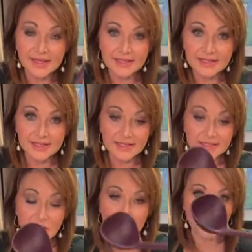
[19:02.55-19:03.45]
This
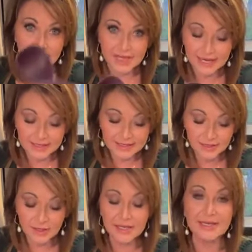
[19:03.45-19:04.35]
is our
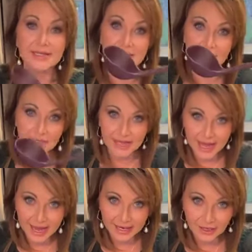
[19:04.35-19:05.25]
utensil. It's in our
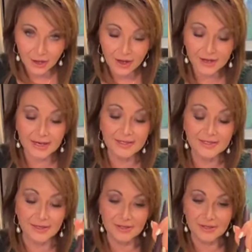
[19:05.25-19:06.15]
catalog.
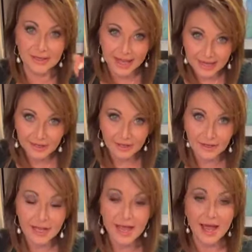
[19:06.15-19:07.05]
It's our
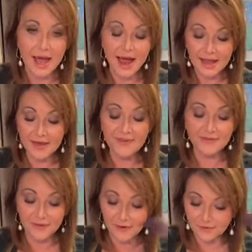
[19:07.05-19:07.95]
ladle. I love
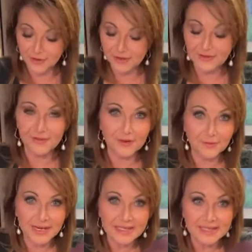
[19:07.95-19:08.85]
it for a few
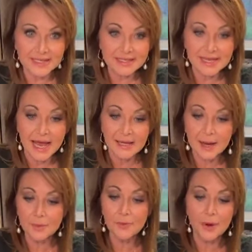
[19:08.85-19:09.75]
different reasons.
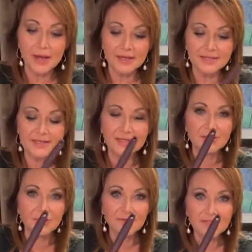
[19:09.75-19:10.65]
Number one,
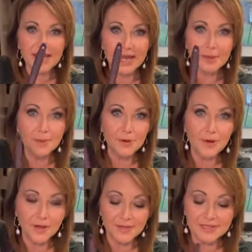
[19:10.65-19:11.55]
it's sort of
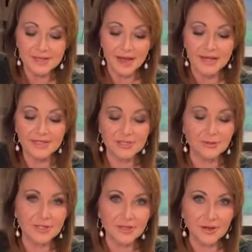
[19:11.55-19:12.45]
tapered on the side,
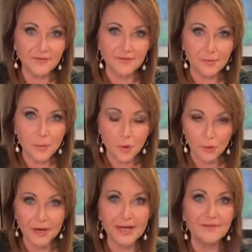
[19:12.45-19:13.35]
so it's good for
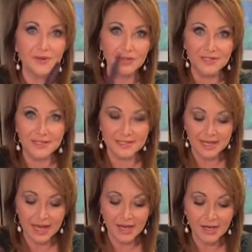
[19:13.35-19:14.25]
pouring
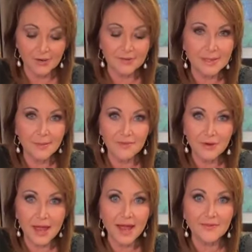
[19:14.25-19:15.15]
versus, some of
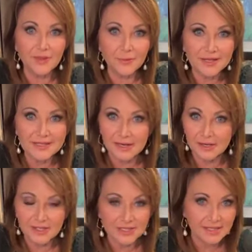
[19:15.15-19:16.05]
you have the ones
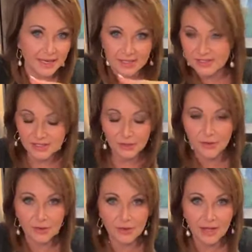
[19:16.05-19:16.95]
that are just like a
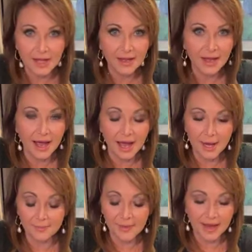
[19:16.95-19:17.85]
circle
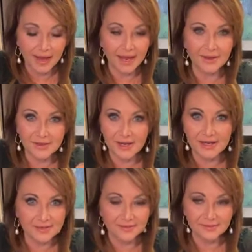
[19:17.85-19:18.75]
and
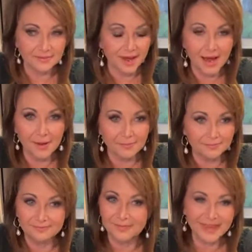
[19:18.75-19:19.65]

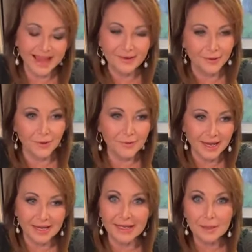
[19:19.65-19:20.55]
I don't know,
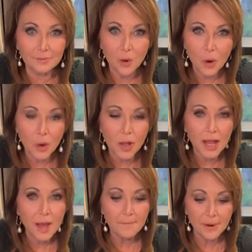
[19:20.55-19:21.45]
like a little bowl.